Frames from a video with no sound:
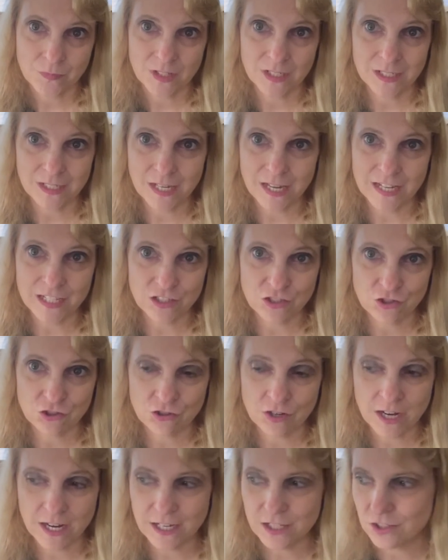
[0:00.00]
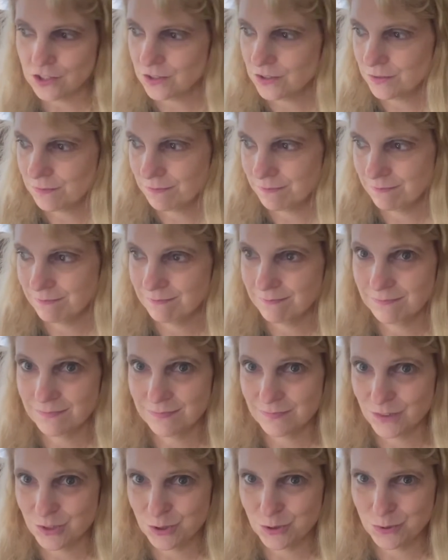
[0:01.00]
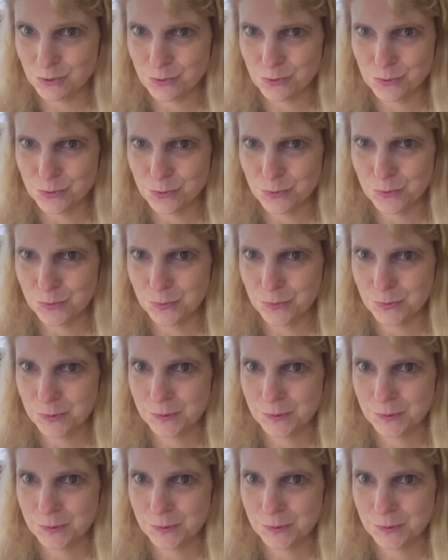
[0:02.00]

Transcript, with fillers: yet tried to,